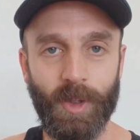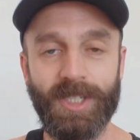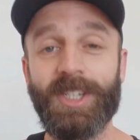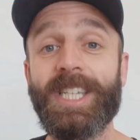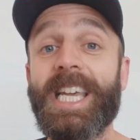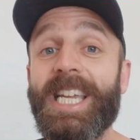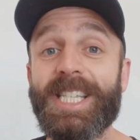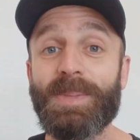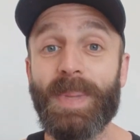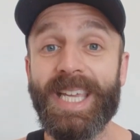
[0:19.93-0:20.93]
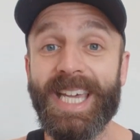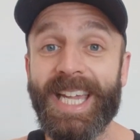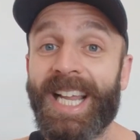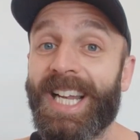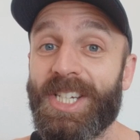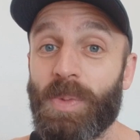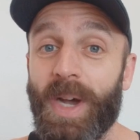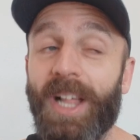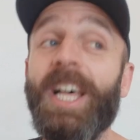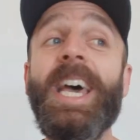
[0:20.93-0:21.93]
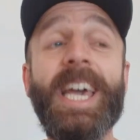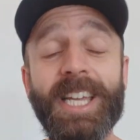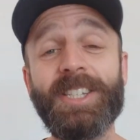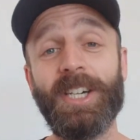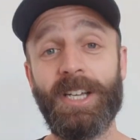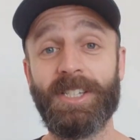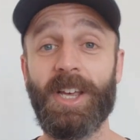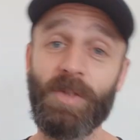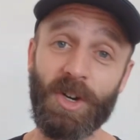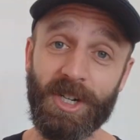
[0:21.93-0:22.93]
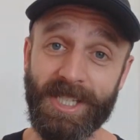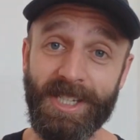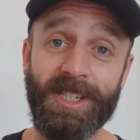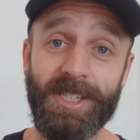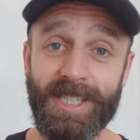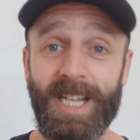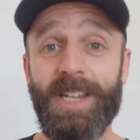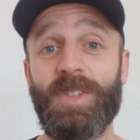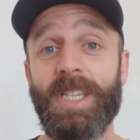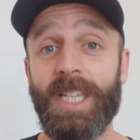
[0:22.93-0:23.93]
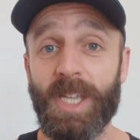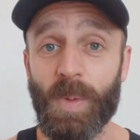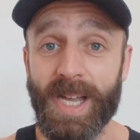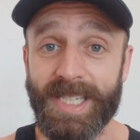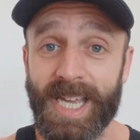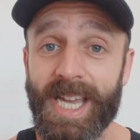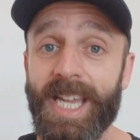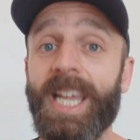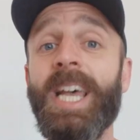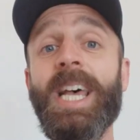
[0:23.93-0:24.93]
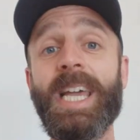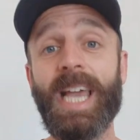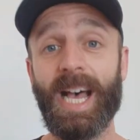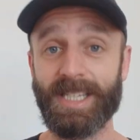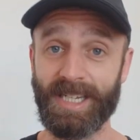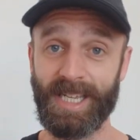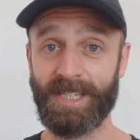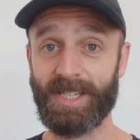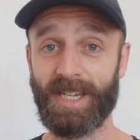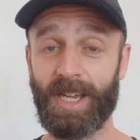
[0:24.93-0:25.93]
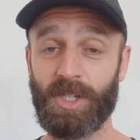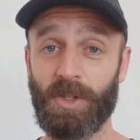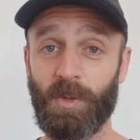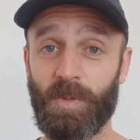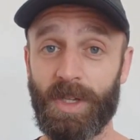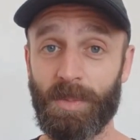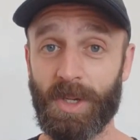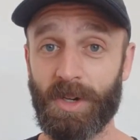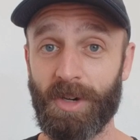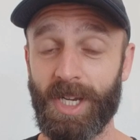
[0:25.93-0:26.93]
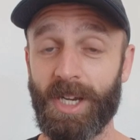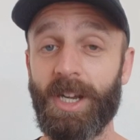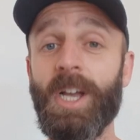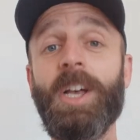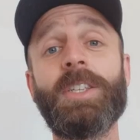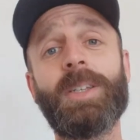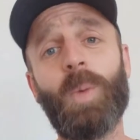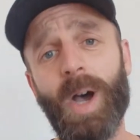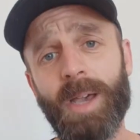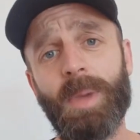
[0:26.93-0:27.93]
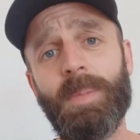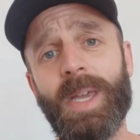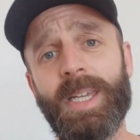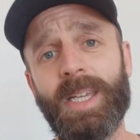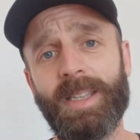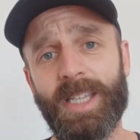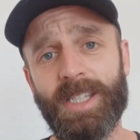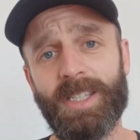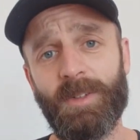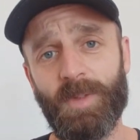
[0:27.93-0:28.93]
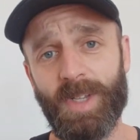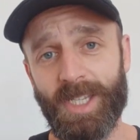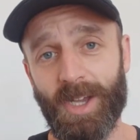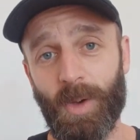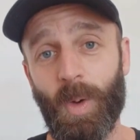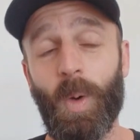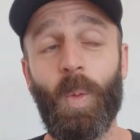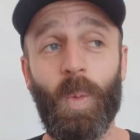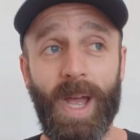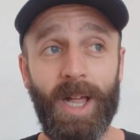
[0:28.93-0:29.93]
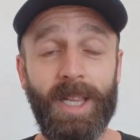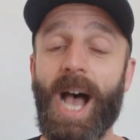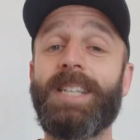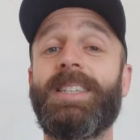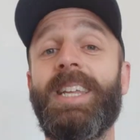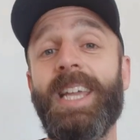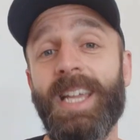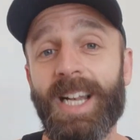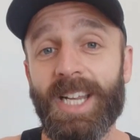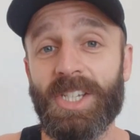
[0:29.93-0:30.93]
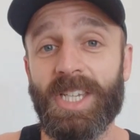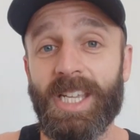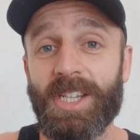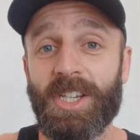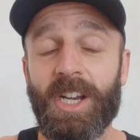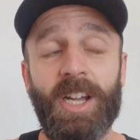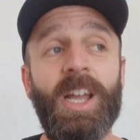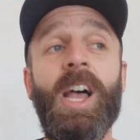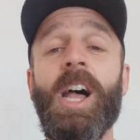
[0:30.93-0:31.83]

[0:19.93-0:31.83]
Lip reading: does he speak English well? He does, of course he does. He lives in the USA, he has an international film career. So why am I making this video? Well, as an English teacher,